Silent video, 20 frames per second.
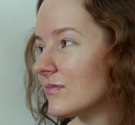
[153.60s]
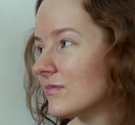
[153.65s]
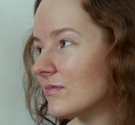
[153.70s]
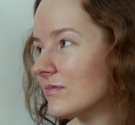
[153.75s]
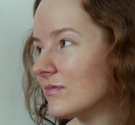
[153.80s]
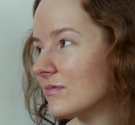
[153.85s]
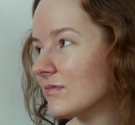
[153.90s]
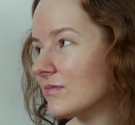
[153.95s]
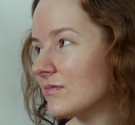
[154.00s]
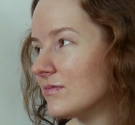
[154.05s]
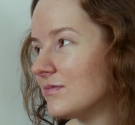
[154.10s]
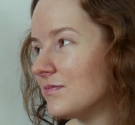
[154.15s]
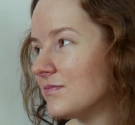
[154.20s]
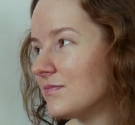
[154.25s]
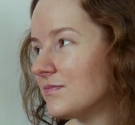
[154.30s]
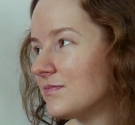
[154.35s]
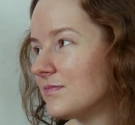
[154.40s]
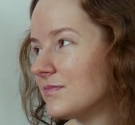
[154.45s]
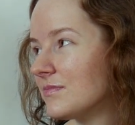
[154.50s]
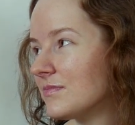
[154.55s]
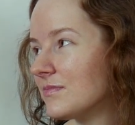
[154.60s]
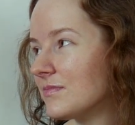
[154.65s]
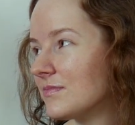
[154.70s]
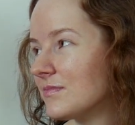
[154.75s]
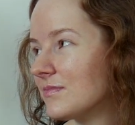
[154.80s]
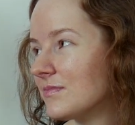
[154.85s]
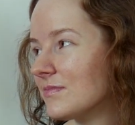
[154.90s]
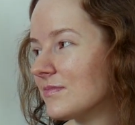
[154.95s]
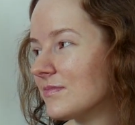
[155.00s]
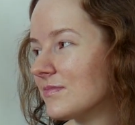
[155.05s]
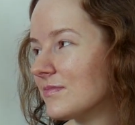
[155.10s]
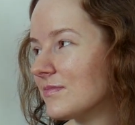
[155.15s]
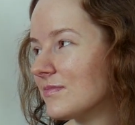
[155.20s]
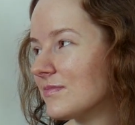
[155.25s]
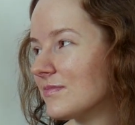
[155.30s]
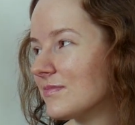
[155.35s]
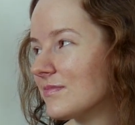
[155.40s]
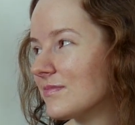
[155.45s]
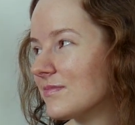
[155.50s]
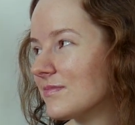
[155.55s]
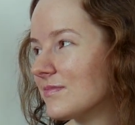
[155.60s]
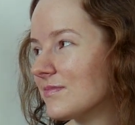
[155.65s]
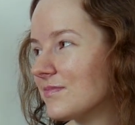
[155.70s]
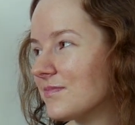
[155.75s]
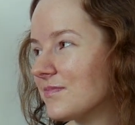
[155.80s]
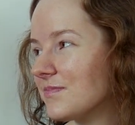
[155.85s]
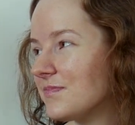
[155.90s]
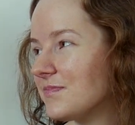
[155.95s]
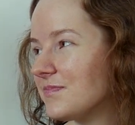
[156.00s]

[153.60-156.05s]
[no speech]